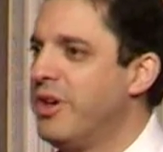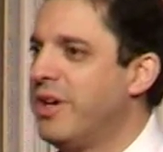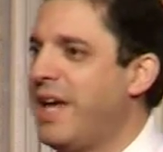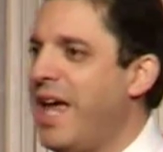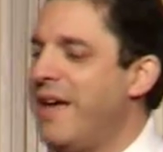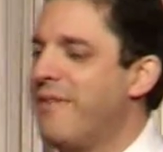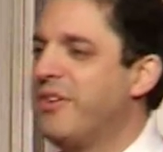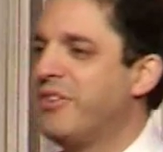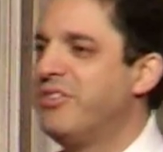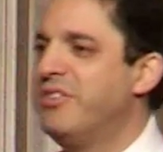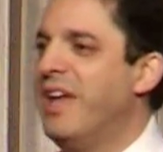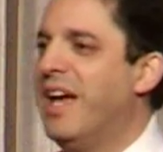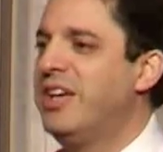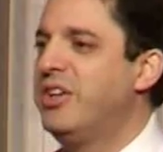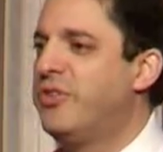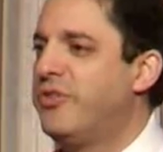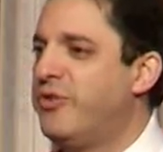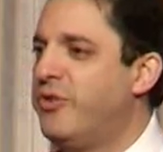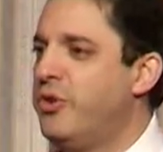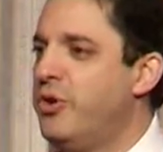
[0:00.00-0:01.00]
gave us
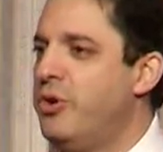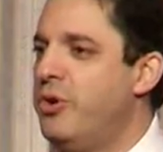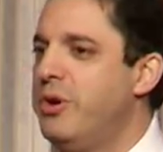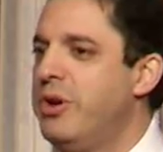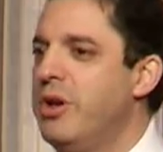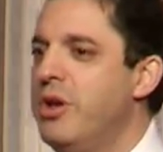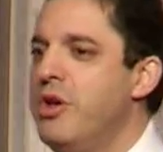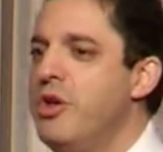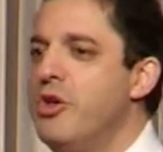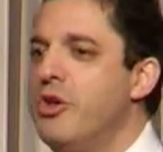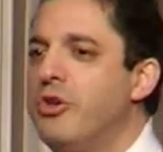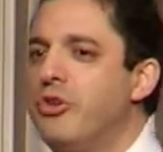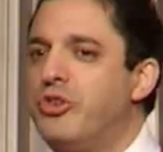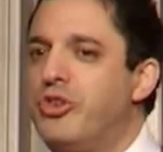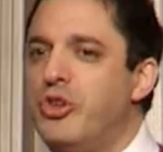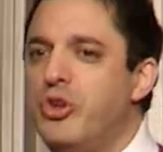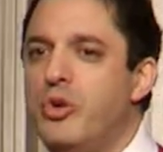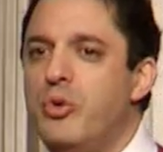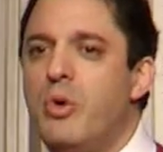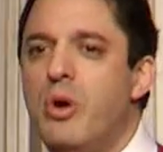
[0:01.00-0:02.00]
nice food
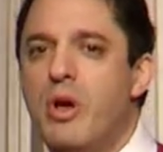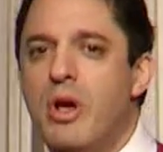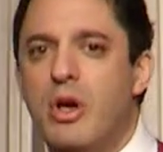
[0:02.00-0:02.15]
to